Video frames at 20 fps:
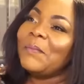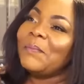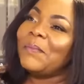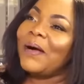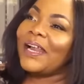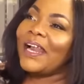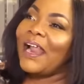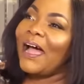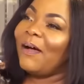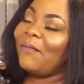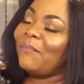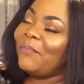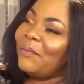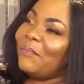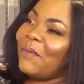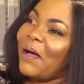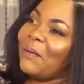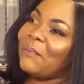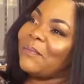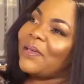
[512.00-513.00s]
But now my
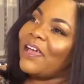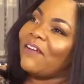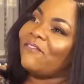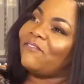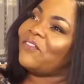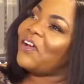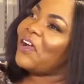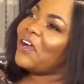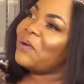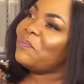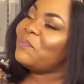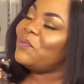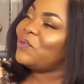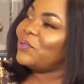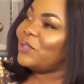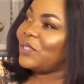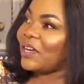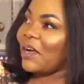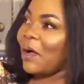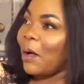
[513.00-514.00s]
mama is very
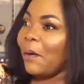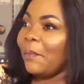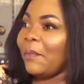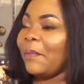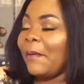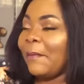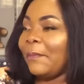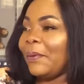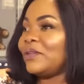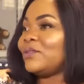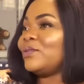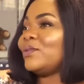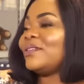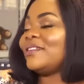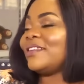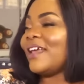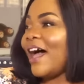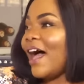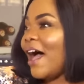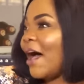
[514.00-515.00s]
musical. My papa so
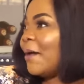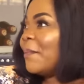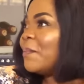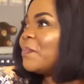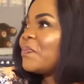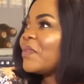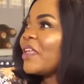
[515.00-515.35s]
sa.